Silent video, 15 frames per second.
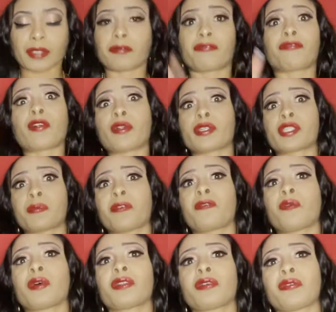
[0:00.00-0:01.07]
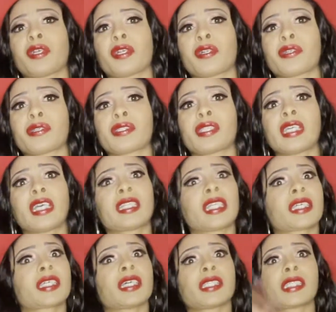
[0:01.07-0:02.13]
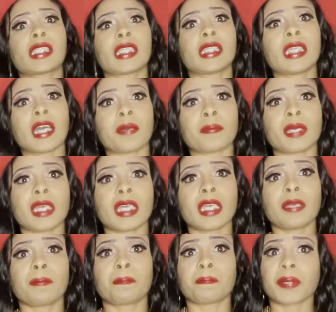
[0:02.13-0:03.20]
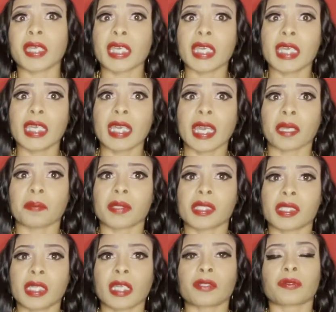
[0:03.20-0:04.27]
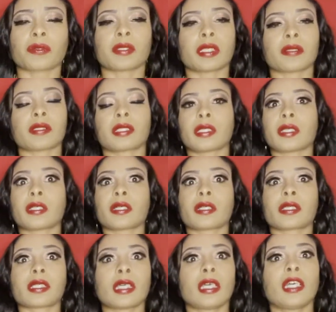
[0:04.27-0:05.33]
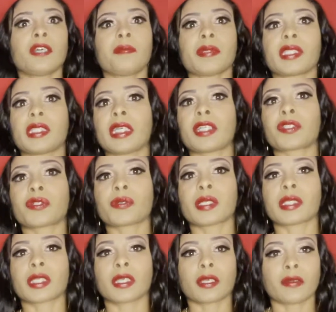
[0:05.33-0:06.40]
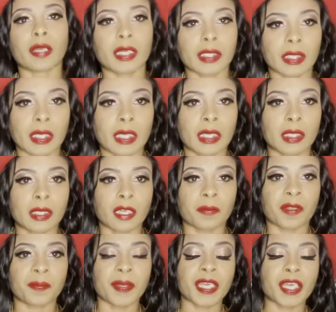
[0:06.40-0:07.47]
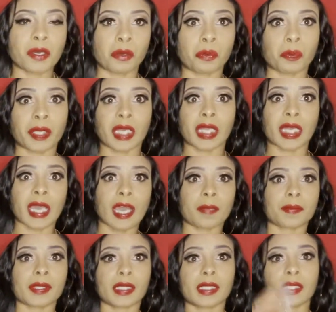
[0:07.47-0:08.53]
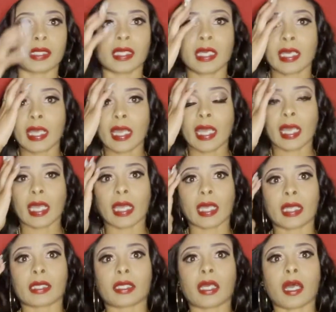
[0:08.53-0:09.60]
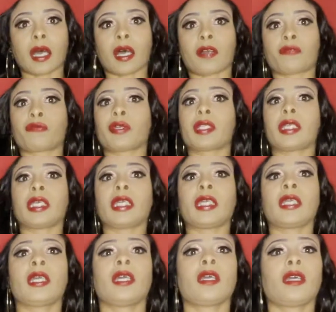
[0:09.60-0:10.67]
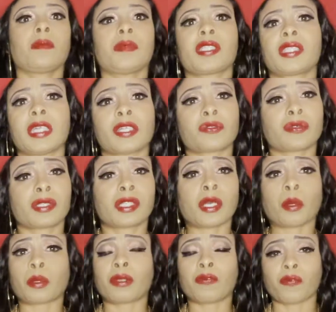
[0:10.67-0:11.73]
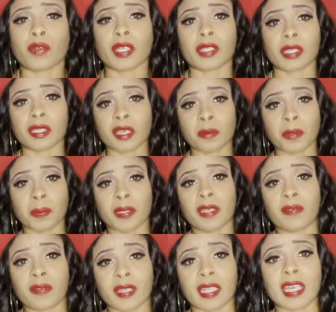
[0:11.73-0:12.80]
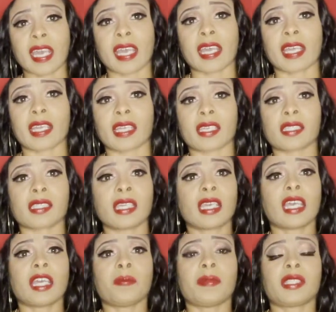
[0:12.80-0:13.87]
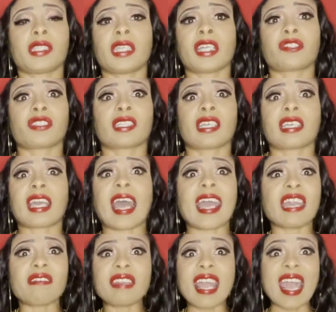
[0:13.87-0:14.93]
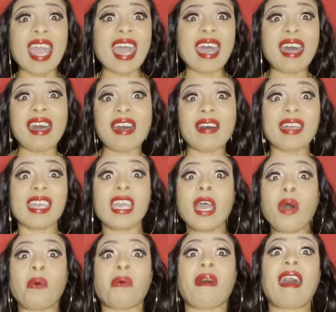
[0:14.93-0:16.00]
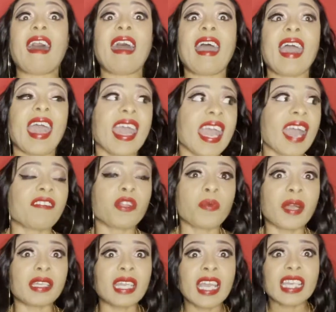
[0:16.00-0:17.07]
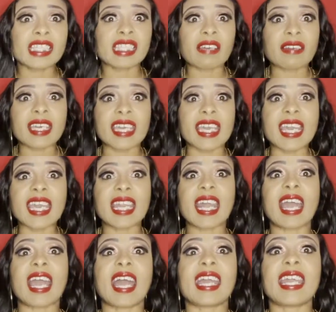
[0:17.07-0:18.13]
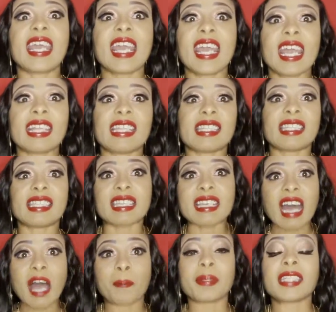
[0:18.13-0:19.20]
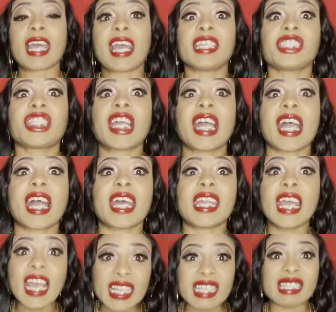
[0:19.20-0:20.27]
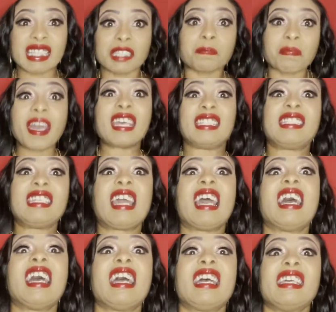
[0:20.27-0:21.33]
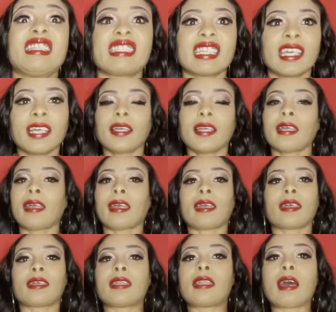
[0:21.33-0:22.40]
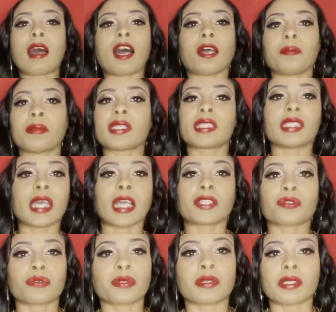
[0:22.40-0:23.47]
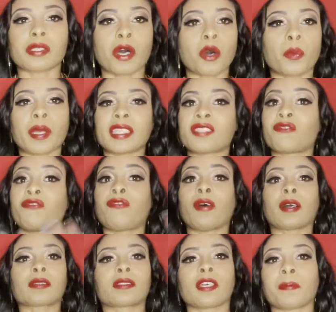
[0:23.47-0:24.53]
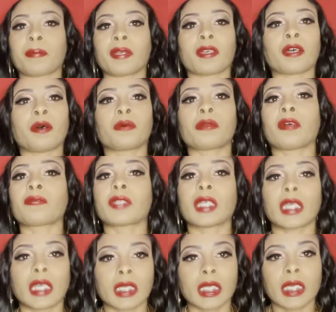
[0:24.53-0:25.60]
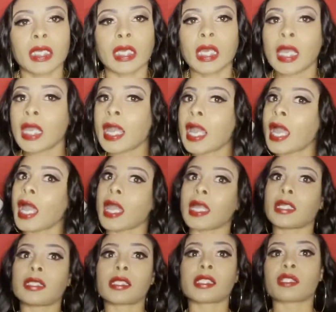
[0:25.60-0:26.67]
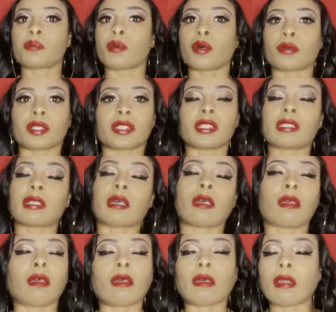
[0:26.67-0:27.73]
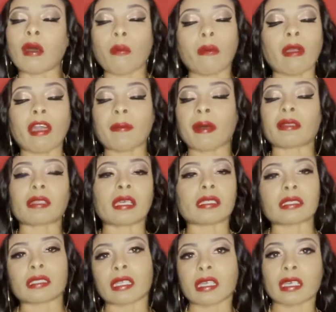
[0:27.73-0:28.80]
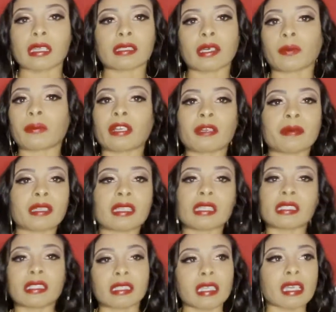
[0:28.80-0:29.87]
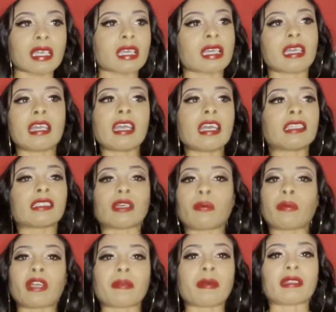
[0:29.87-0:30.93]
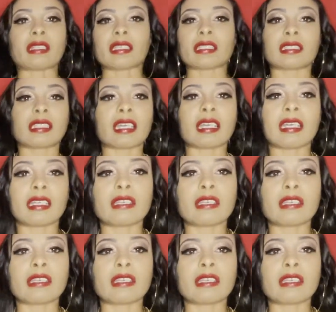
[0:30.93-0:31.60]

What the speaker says: First, before they rehearse, they cut to Yummy P and Miss Natural downstairs. Miss Natural is congratulating Yummy P on winning captain, and really, Miss Natural is the only friend that Yummy P really has. And Miss Natural's like, I don't know why everyone so heated. This is a competition. This is business. And Miss Natural is always fucked up and going off the Henny and the smoke, and she's like, oh, don't worry about that shit. Don't worry about that shit. Don't worry about that shit.